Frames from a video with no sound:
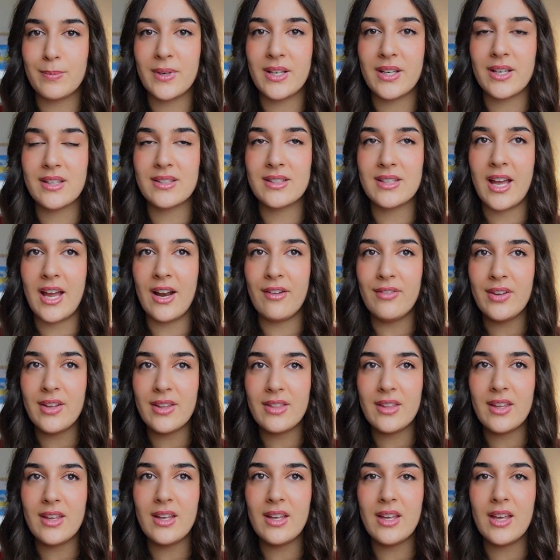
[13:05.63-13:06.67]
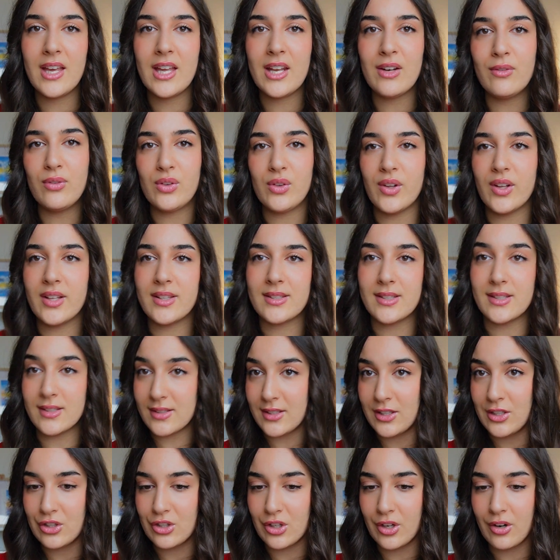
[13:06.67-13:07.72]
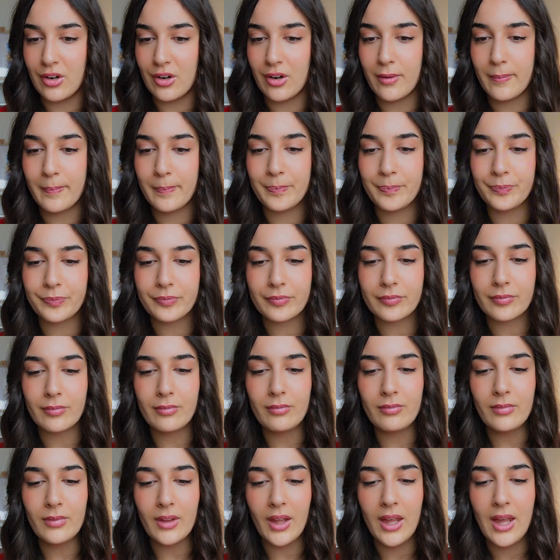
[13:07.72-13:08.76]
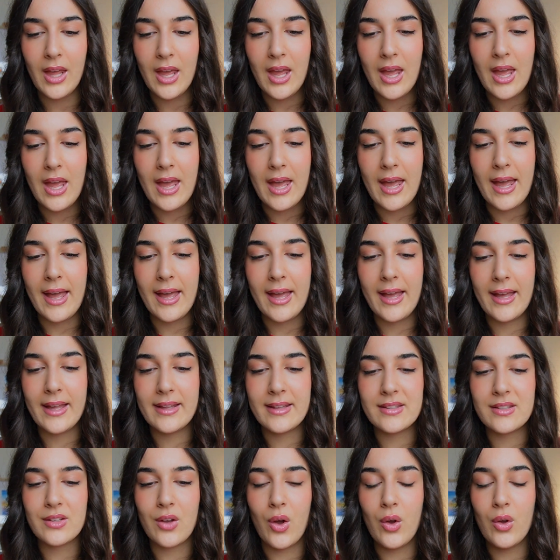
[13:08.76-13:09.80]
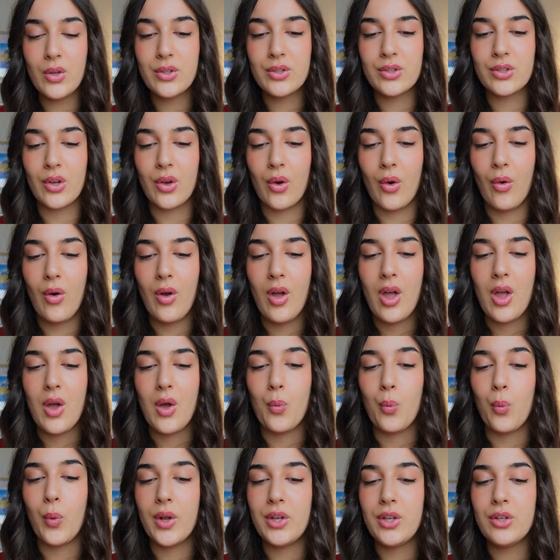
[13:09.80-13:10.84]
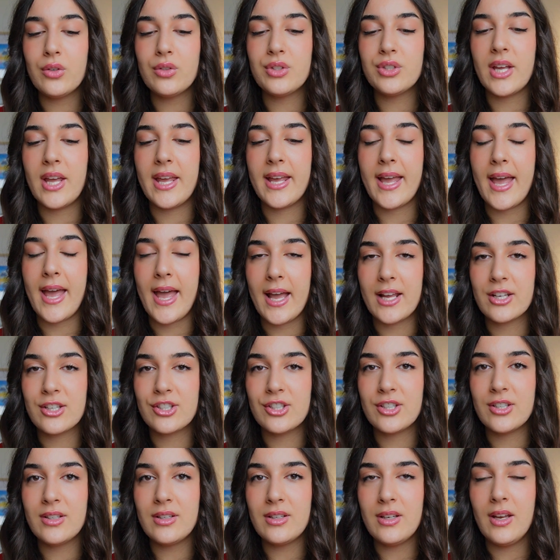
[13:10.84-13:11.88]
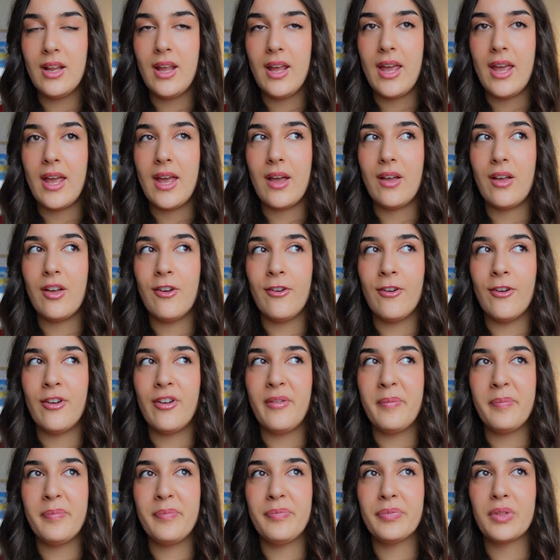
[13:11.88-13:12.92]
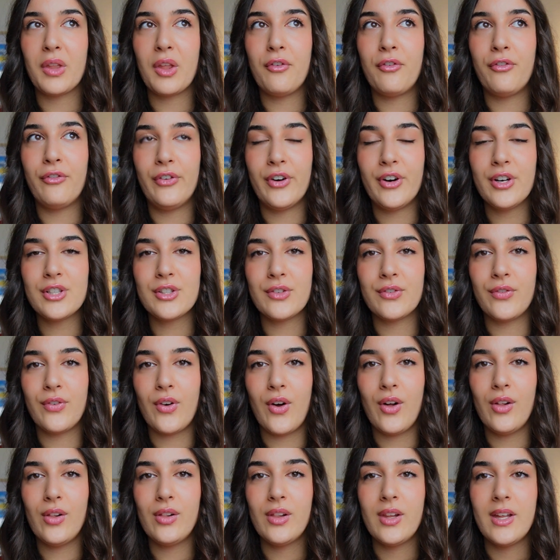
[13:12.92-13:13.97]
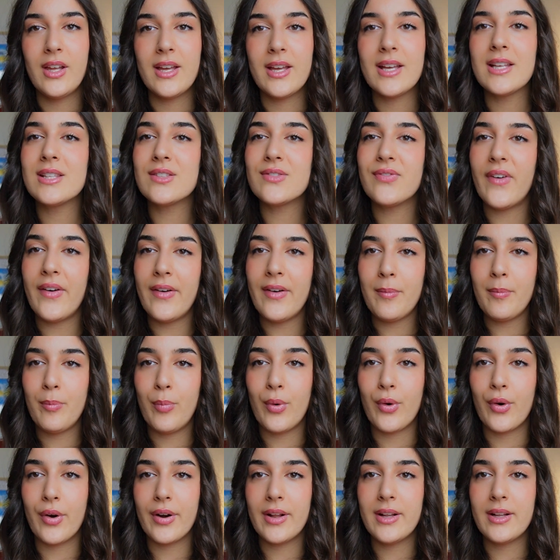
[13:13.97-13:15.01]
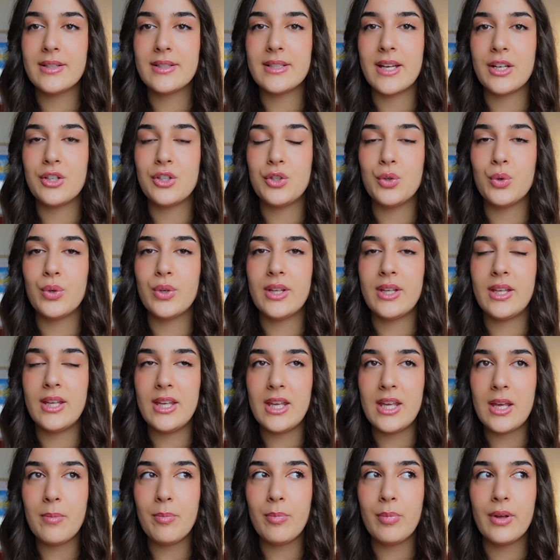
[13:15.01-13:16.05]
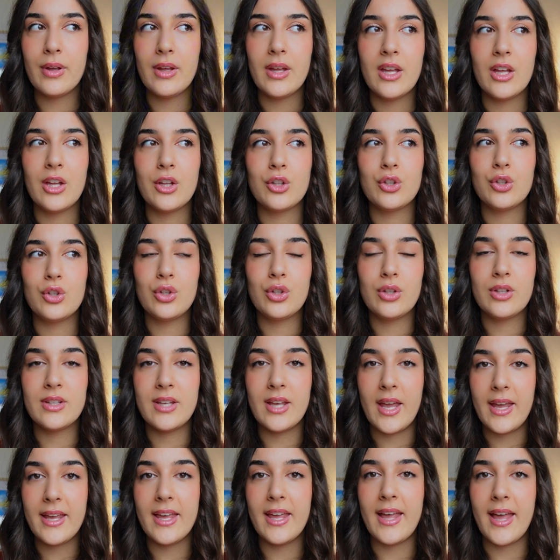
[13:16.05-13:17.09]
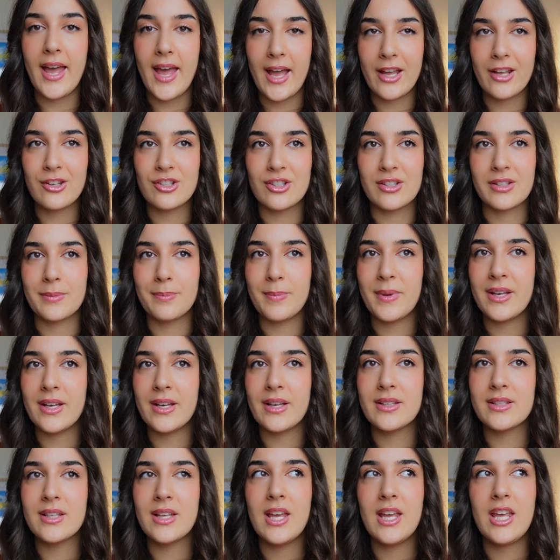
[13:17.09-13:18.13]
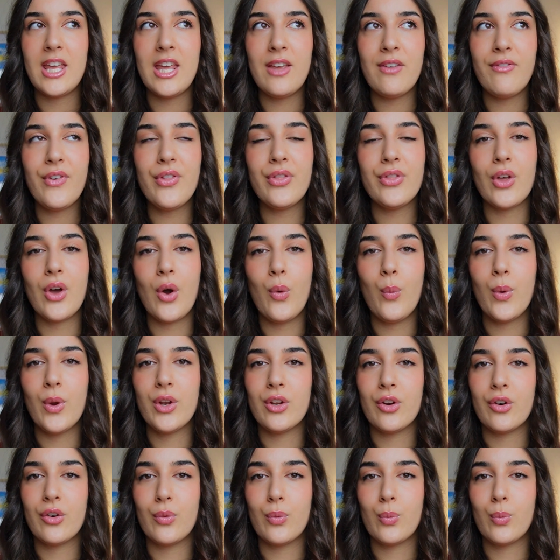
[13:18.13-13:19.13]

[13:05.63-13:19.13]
because everything influences each other. And also, when you take action, first of all, it's very important that you keep taking actions, because even though when